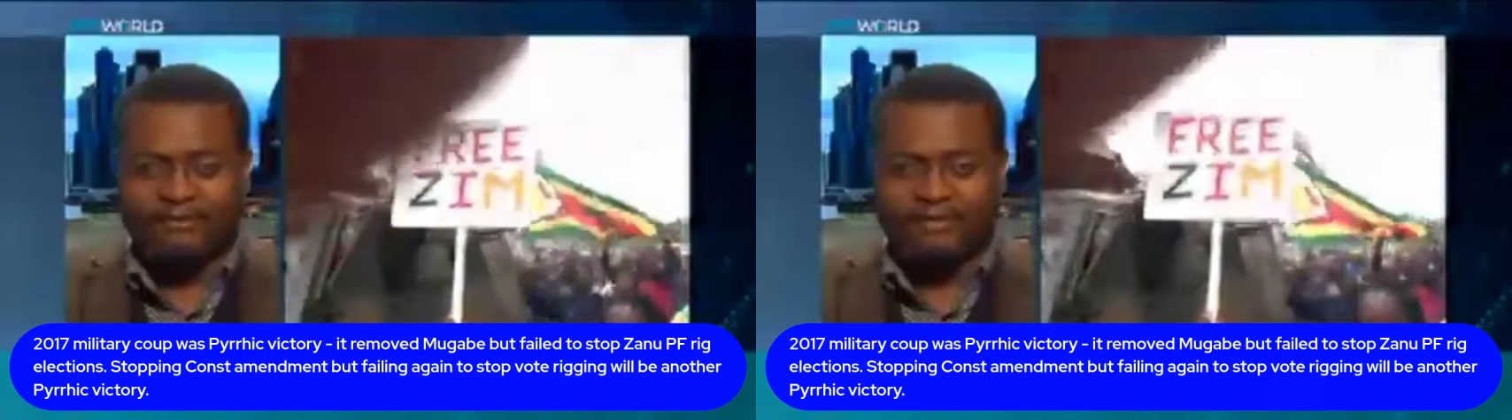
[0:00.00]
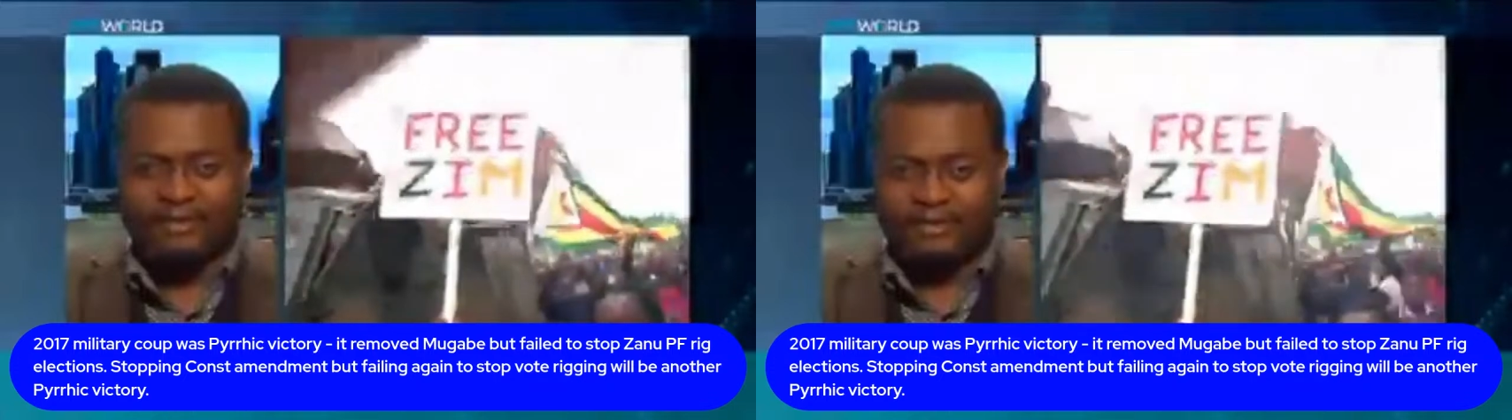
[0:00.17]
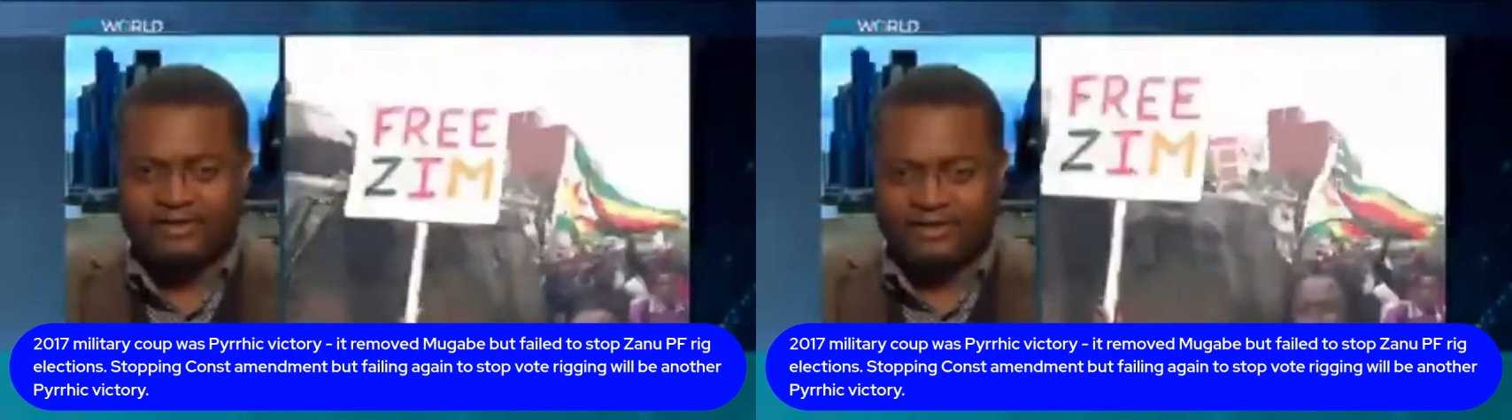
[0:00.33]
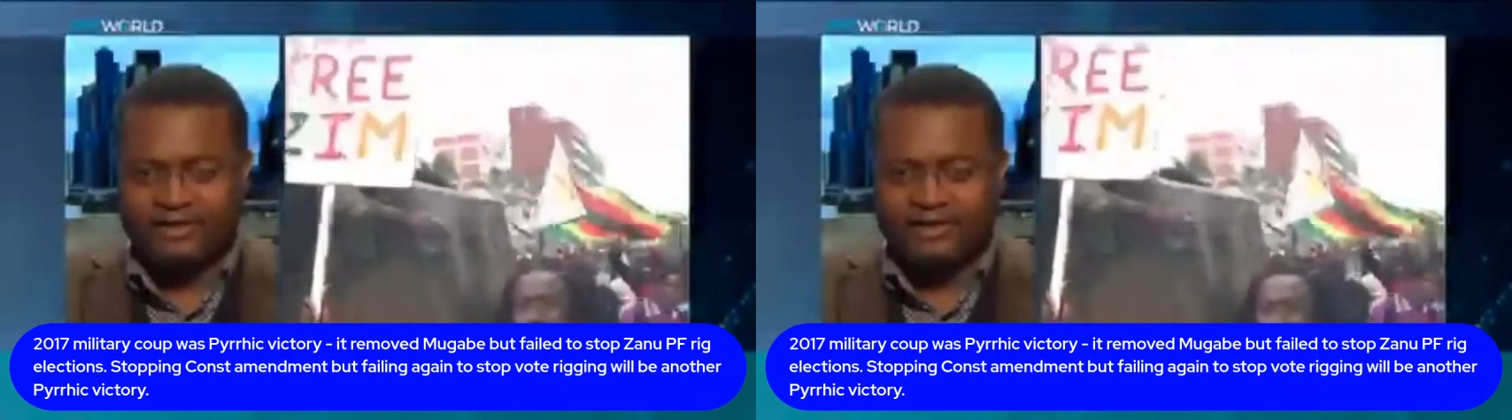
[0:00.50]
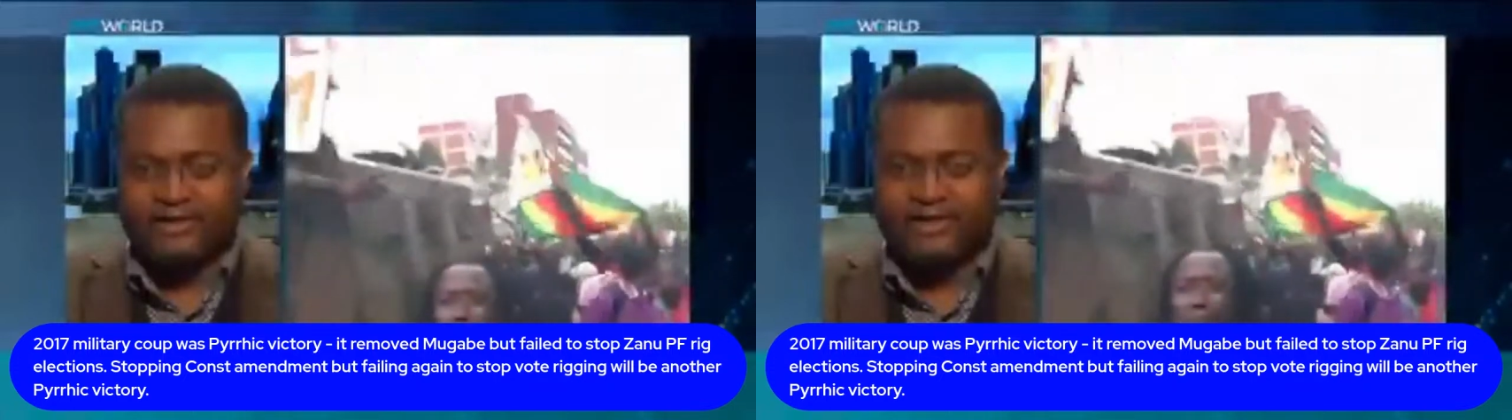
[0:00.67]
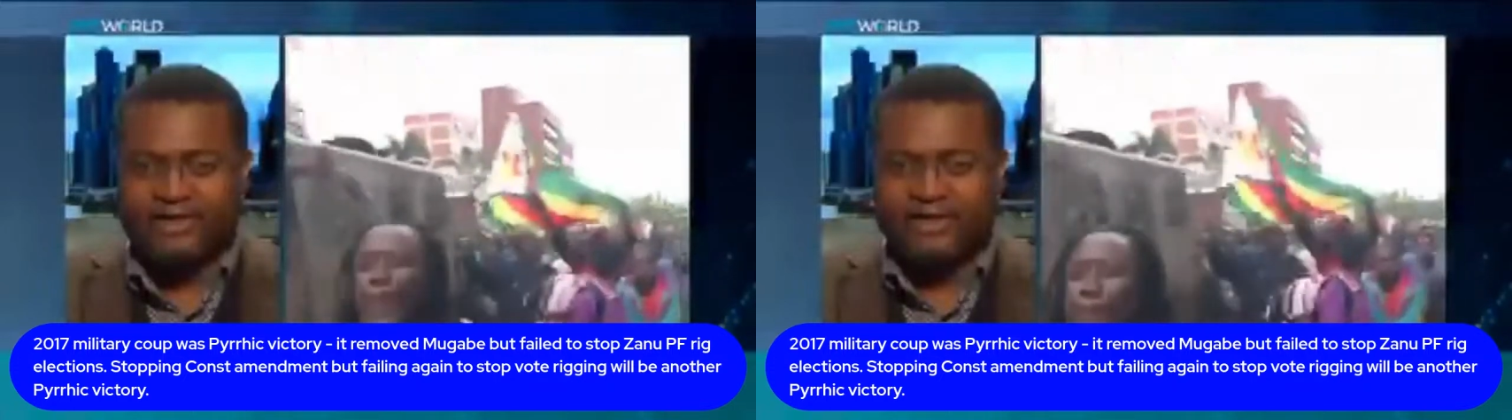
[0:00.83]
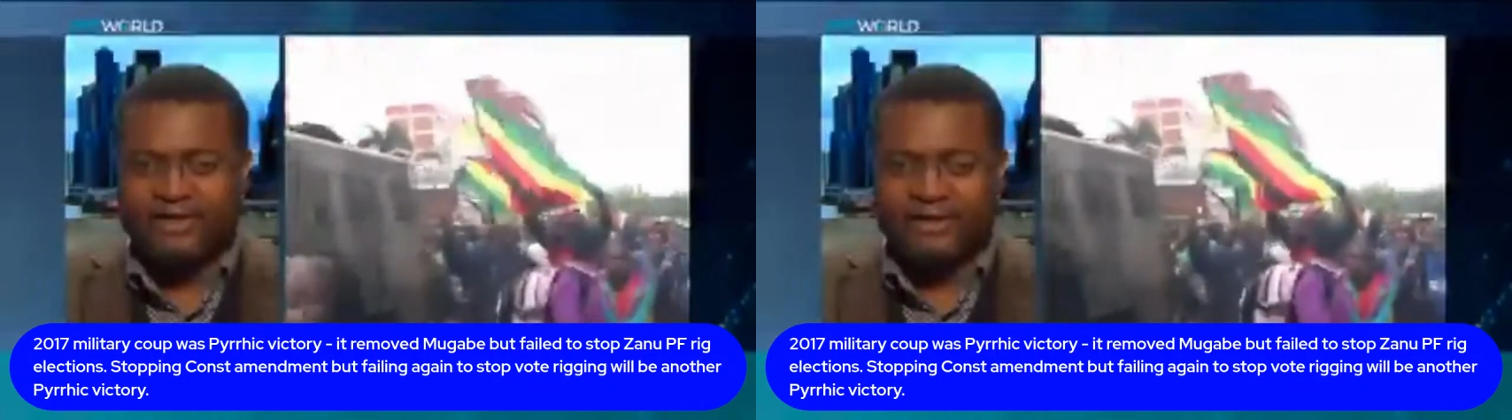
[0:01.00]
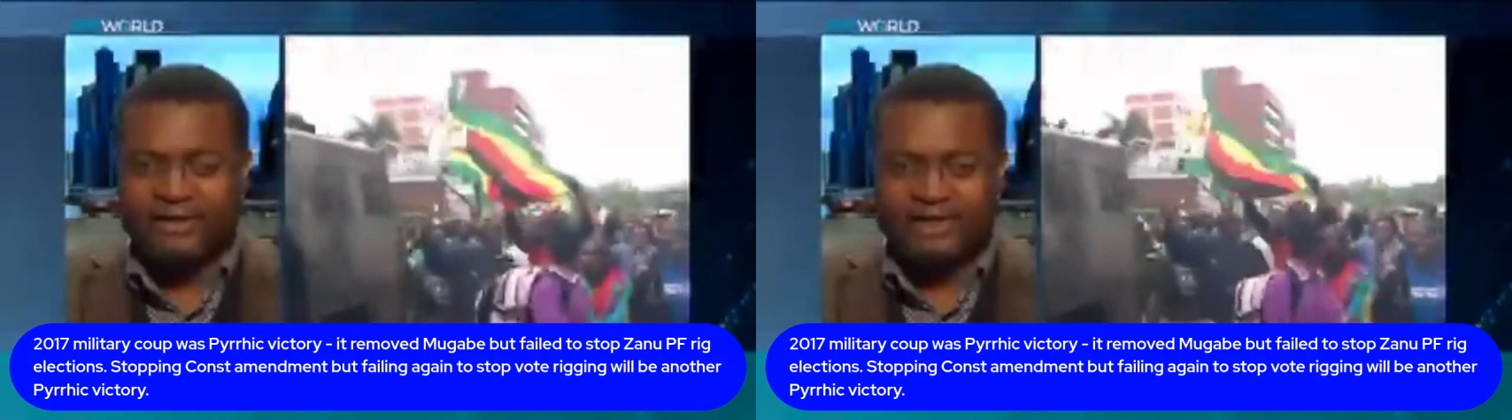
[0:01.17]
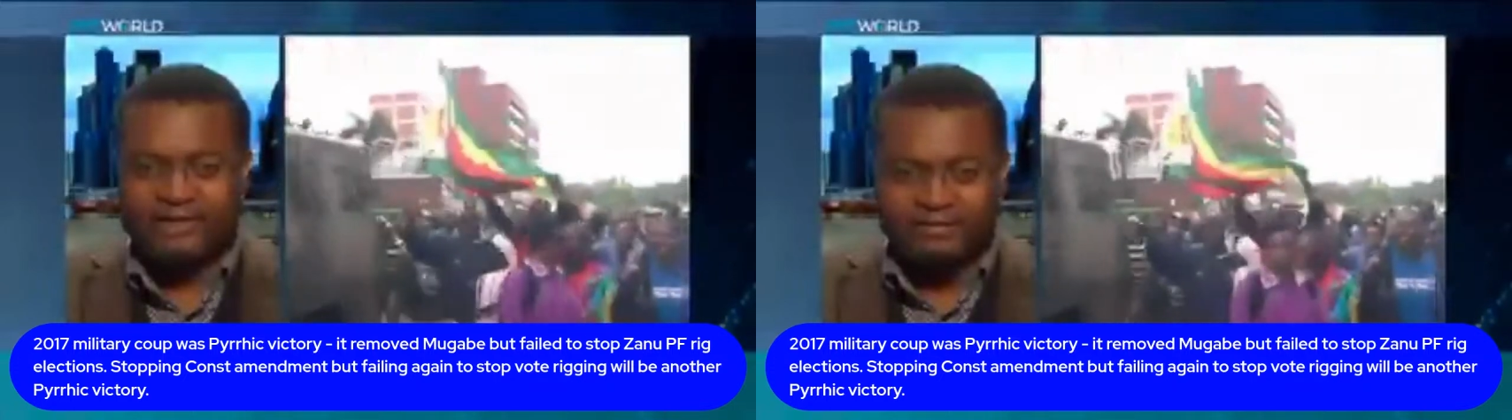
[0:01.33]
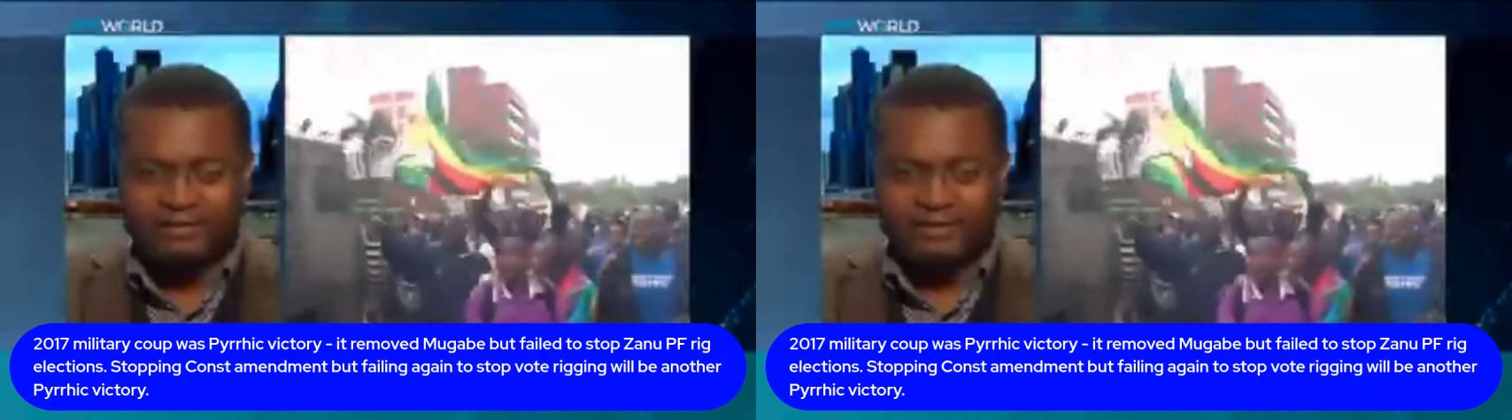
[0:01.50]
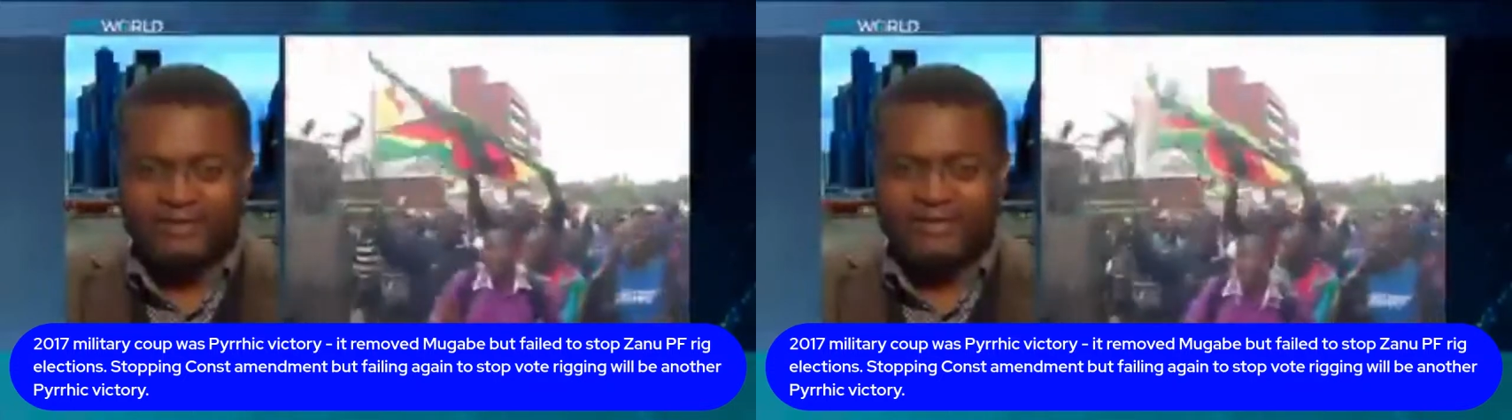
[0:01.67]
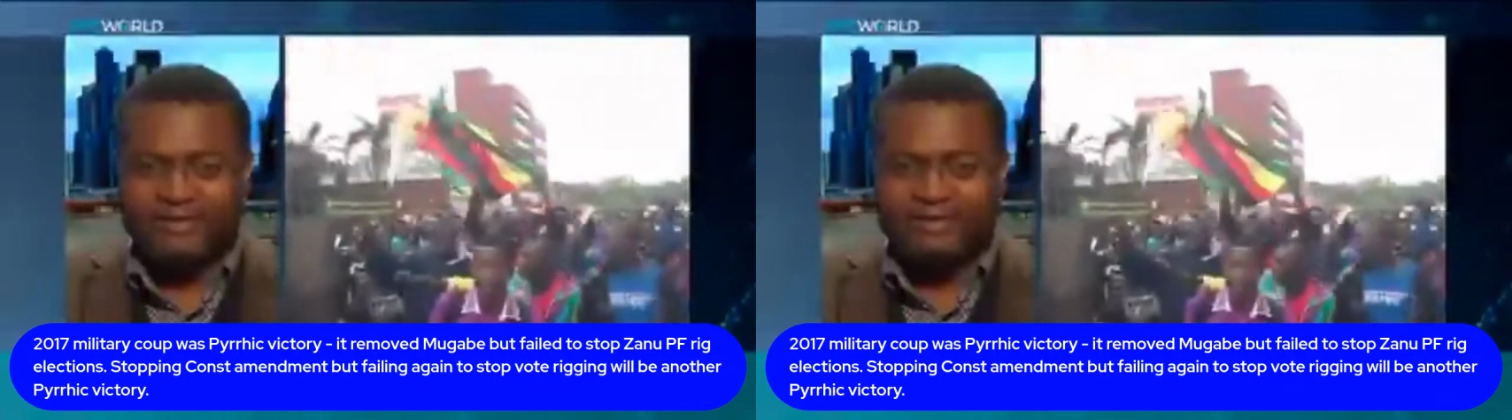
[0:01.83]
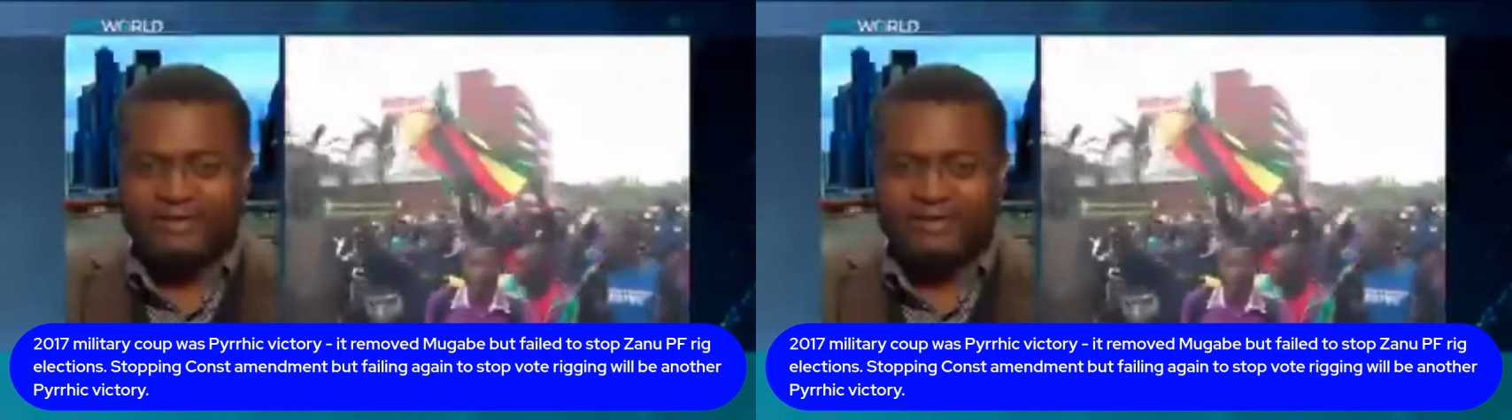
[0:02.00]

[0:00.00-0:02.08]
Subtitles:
military government,